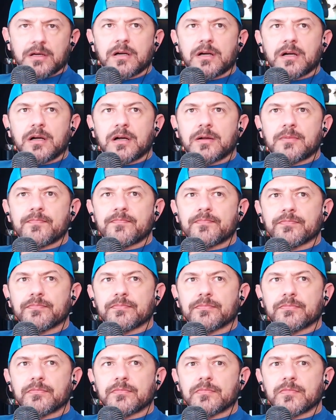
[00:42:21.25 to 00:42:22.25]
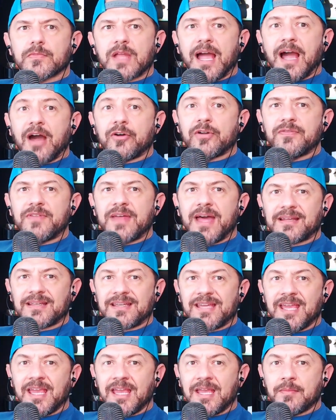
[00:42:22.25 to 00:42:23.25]
Out of that
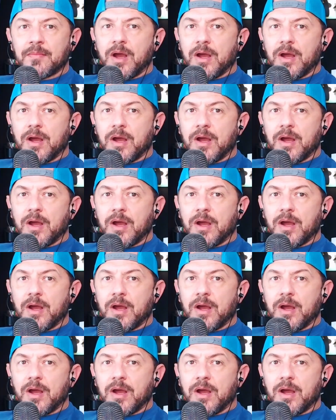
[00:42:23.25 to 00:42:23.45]
came,